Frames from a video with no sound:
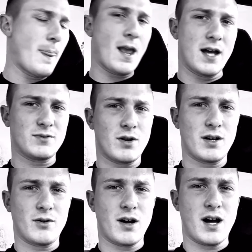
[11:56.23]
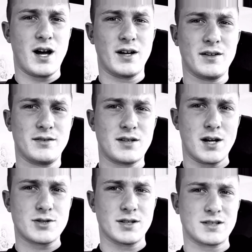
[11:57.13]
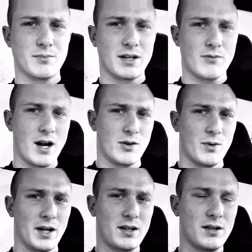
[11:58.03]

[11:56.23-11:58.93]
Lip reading: I just wanted to touch on something right quick